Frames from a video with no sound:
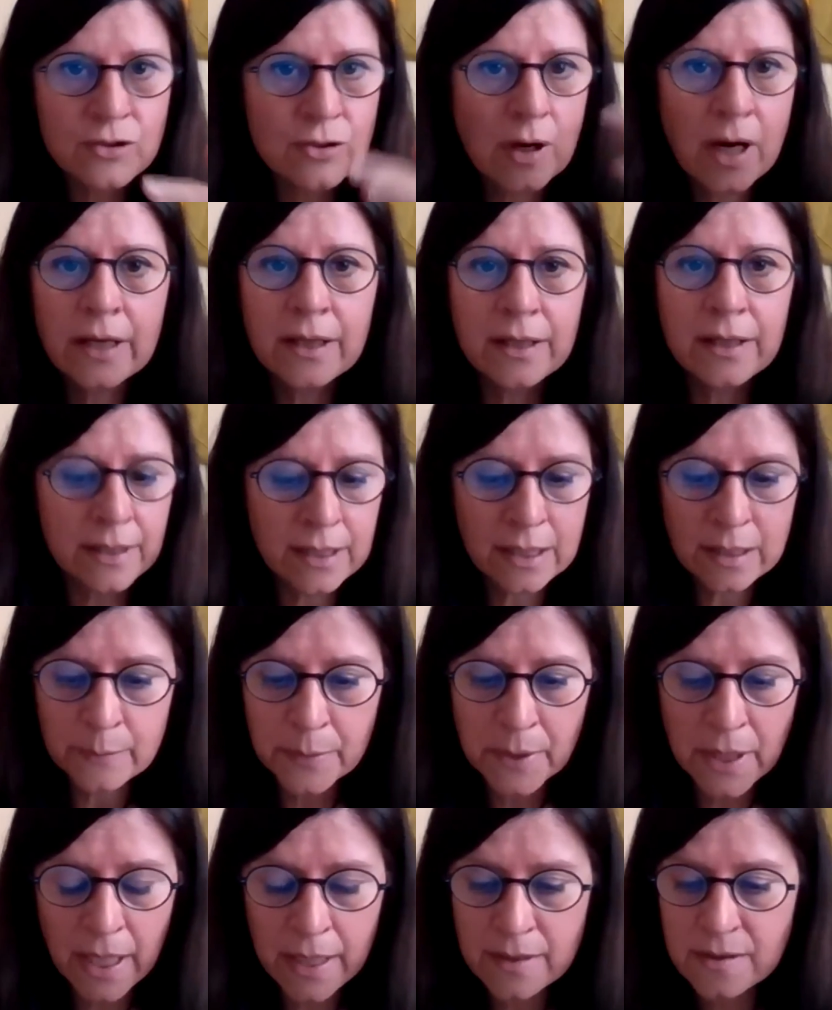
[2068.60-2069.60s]
dry
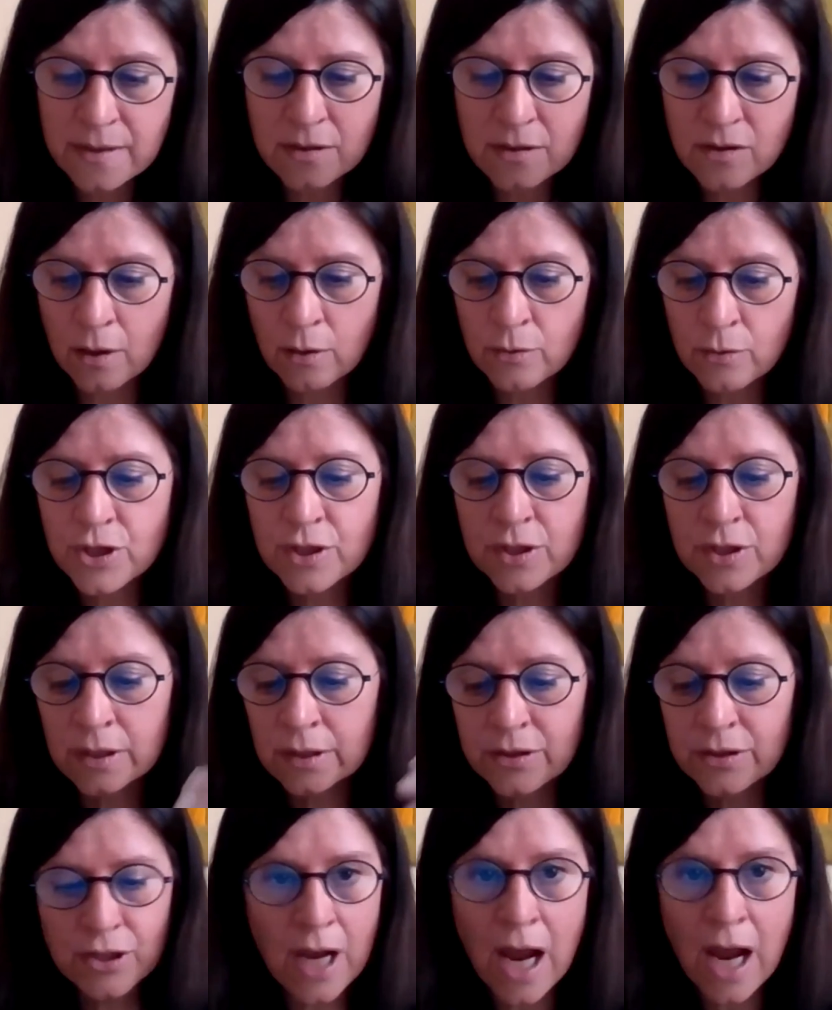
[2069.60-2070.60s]
cleaning place, so
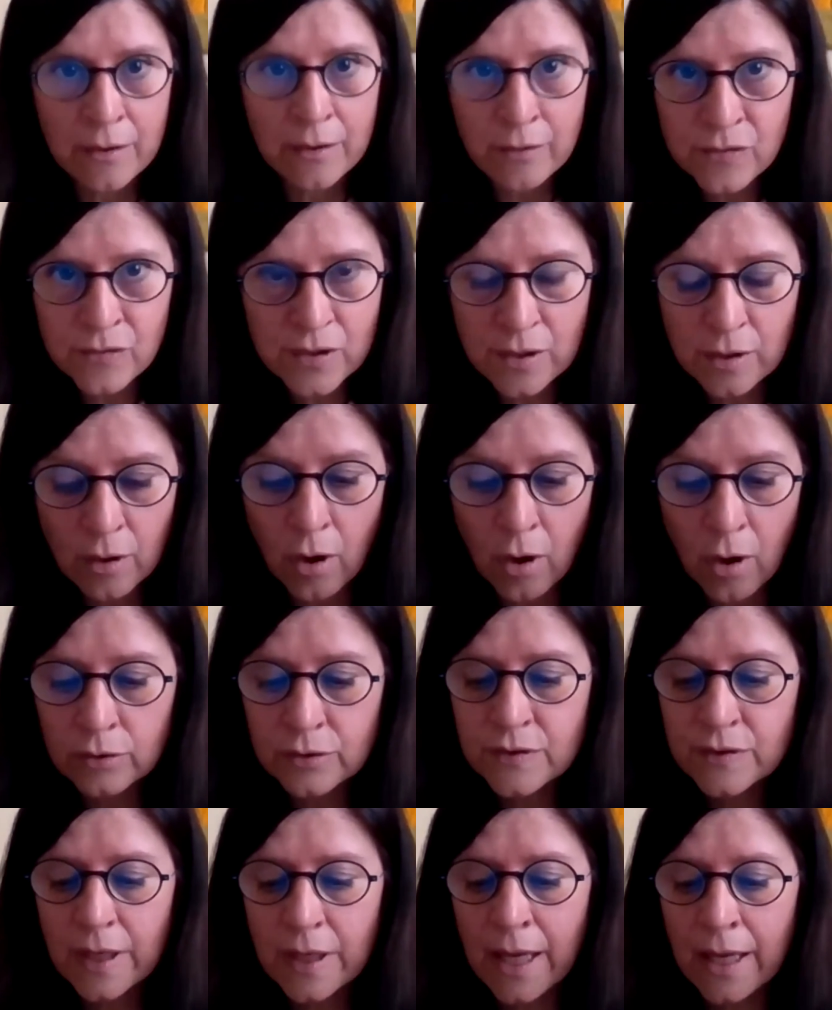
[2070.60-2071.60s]
she irons a
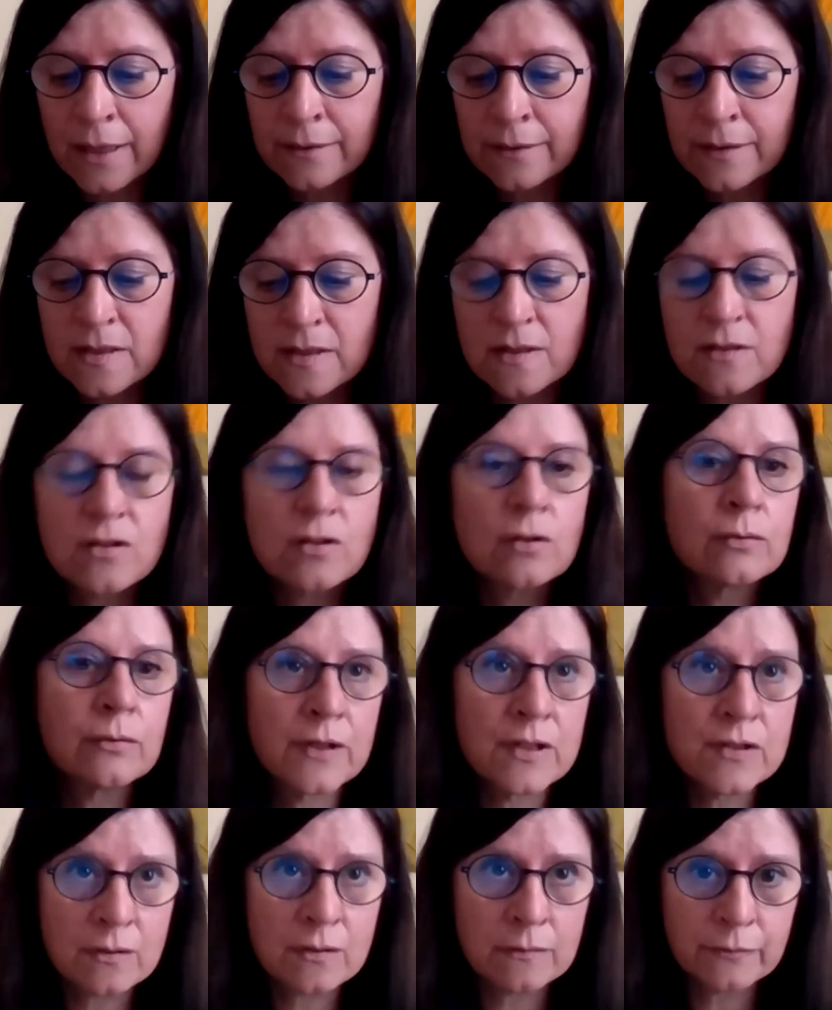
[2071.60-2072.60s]
lot, and this is the
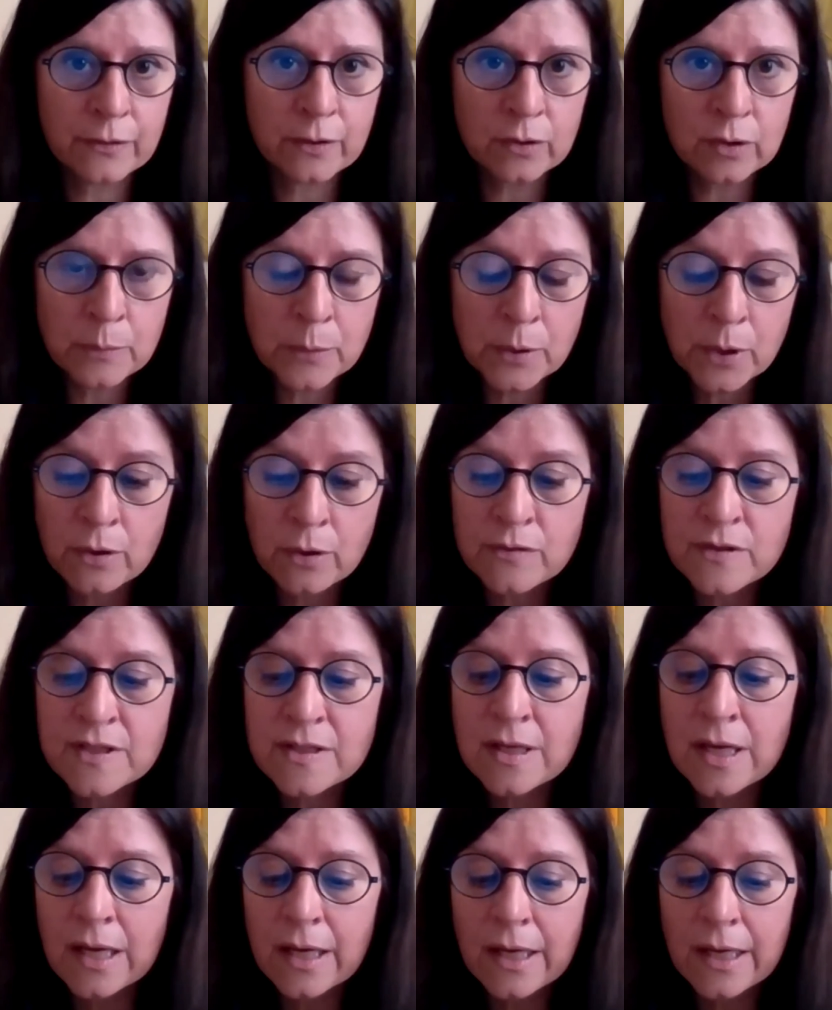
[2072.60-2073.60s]
reason for the
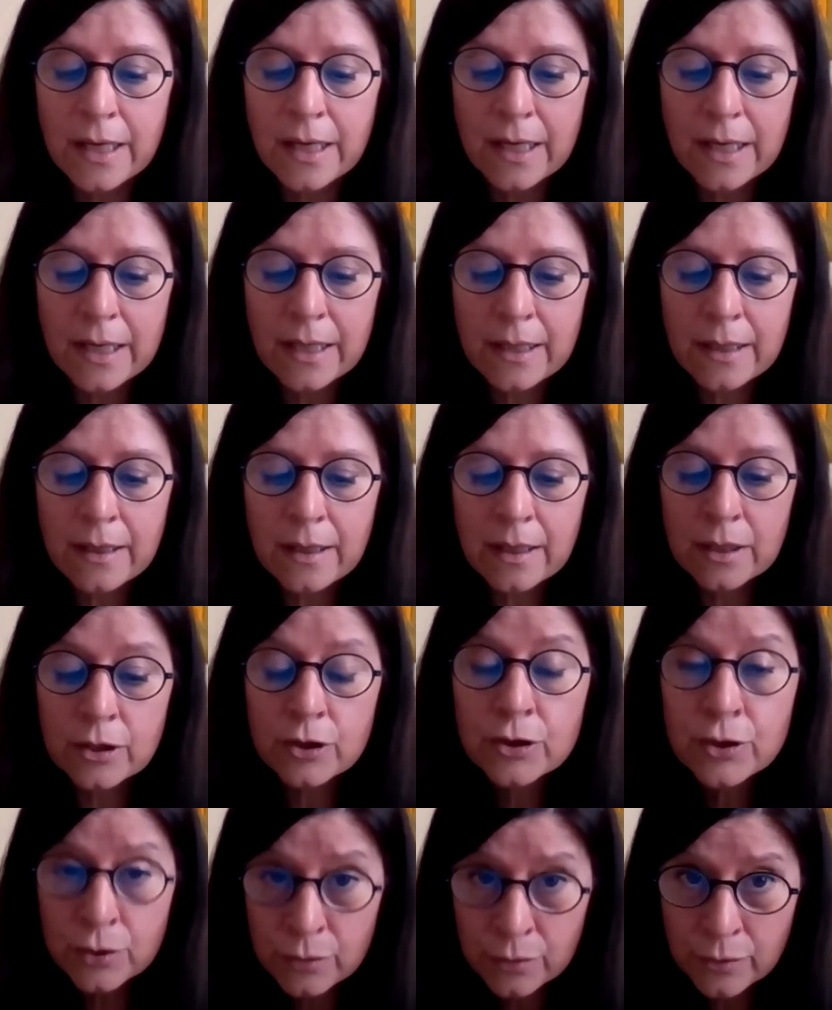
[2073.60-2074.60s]
burns.
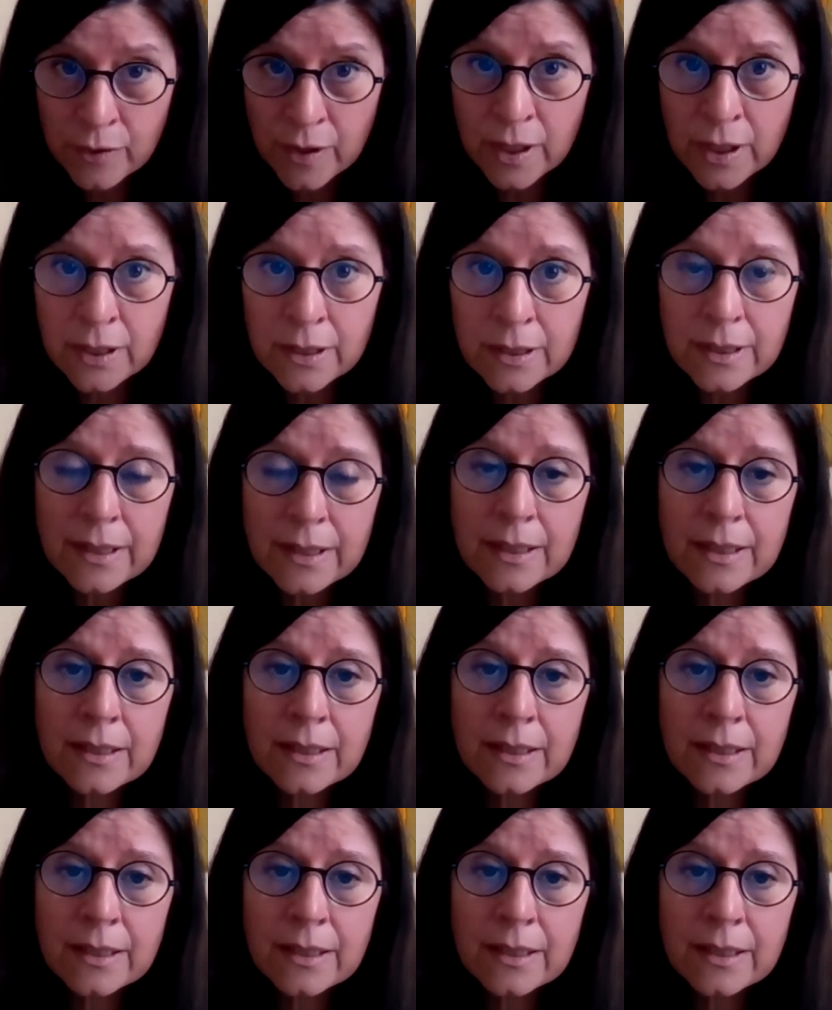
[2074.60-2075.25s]
Yuri,